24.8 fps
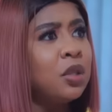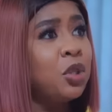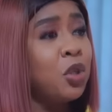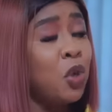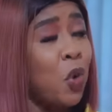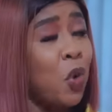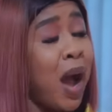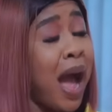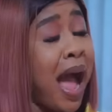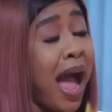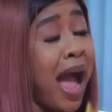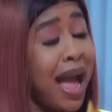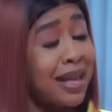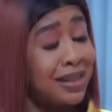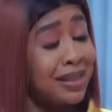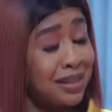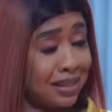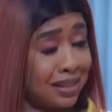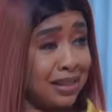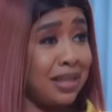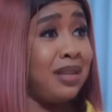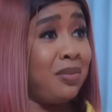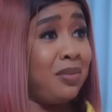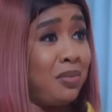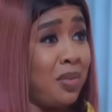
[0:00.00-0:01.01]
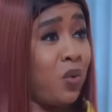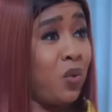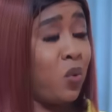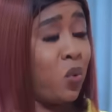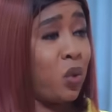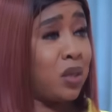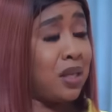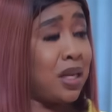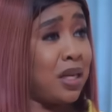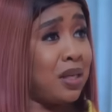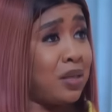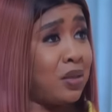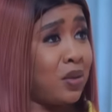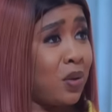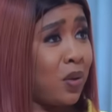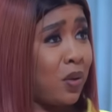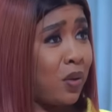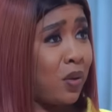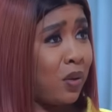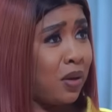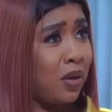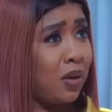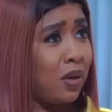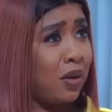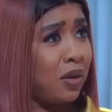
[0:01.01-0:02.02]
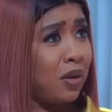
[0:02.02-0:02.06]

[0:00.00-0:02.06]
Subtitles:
You're asking me what I saw.